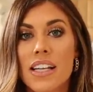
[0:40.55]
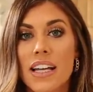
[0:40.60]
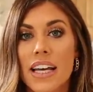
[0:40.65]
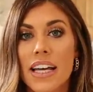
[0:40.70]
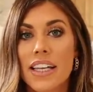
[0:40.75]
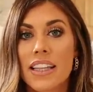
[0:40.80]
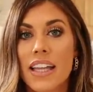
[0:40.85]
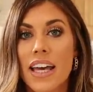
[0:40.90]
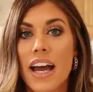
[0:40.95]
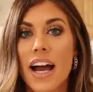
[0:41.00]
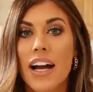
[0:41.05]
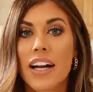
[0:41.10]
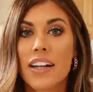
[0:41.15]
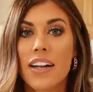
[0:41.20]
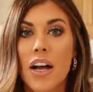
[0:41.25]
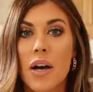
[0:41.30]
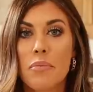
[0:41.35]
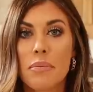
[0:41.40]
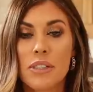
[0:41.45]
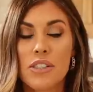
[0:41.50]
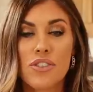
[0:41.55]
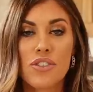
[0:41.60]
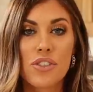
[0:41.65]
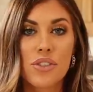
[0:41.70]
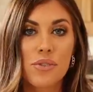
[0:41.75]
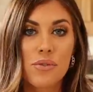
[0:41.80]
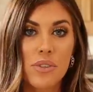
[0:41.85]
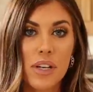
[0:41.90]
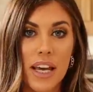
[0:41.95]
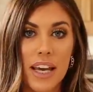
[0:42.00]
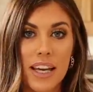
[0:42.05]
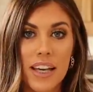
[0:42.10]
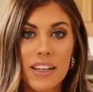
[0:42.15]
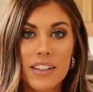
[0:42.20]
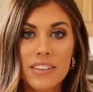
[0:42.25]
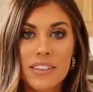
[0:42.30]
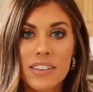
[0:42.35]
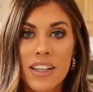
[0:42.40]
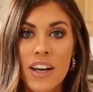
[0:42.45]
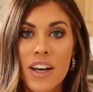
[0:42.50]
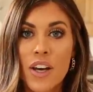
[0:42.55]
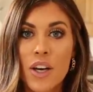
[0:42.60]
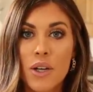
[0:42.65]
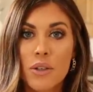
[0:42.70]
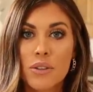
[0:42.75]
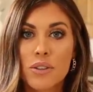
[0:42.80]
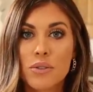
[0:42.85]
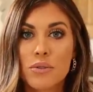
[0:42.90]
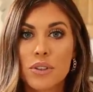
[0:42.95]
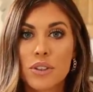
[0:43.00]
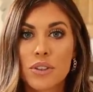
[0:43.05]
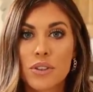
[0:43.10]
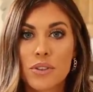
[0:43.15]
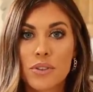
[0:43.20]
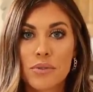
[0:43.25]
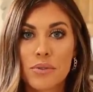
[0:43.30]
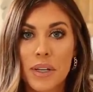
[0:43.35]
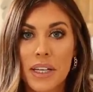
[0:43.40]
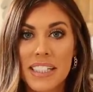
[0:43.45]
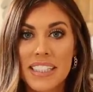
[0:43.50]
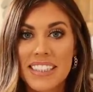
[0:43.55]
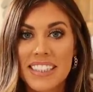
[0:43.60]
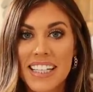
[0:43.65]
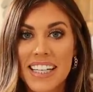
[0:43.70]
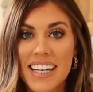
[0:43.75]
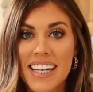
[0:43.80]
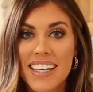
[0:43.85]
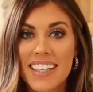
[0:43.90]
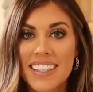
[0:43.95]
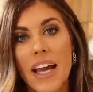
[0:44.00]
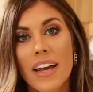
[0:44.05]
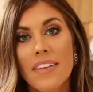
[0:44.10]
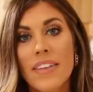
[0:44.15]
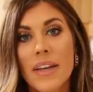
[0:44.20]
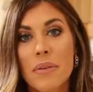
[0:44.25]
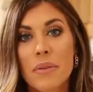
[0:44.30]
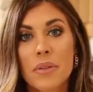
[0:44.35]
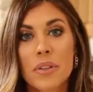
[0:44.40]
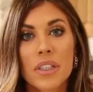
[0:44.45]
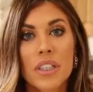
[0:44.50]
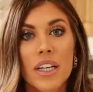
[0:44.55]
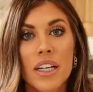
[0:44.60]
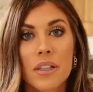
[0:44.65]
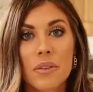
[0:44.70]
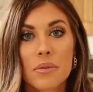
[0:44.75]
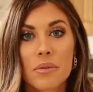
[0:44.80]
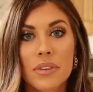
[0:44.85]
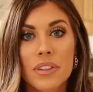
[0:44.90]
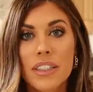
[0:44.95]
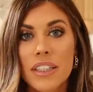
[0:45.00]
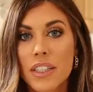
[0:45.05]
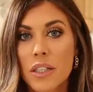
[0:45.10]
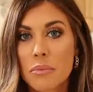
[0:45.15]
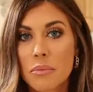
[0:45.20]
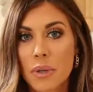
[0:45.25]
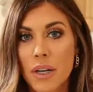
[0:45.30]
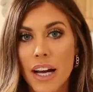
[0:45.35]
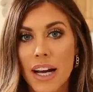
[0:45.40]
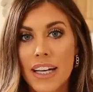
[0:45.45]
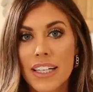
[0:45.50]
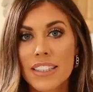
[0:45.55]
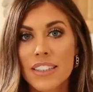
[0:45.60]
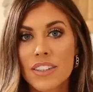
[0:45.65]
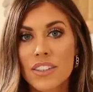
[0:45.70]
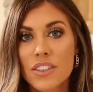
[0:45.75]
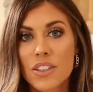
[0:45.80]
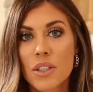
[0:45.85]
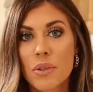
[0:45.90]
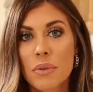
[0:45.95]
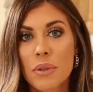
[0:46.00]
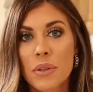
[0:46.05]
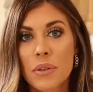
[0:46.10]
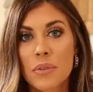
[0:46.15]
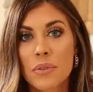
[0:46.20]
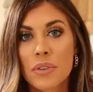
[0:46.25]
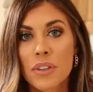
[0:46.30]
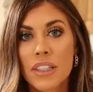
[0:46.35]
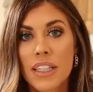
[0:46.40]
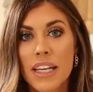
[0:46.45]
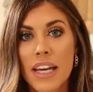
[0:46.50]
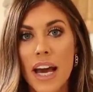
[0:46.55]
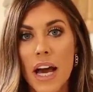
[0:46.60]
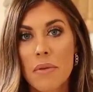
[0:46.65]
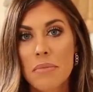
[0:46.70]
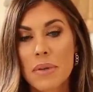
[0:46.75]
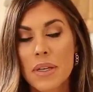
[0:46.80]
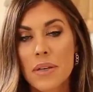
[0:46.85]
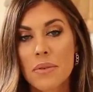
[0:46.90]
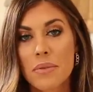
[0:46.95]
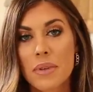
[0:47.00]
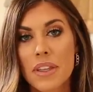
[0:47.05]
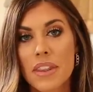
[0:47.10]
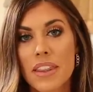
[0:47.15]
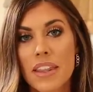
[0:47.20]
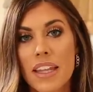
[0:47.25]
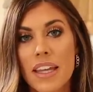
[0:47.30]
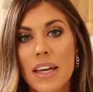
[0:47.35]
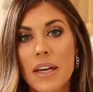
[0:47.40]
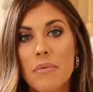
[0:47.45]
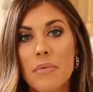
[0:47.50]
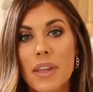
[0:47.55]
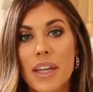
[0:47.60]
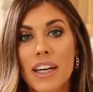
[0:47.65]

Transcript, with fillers: Like, they had it up in 2 days, which was crazy, and they were a really good price, so we were really happy with them.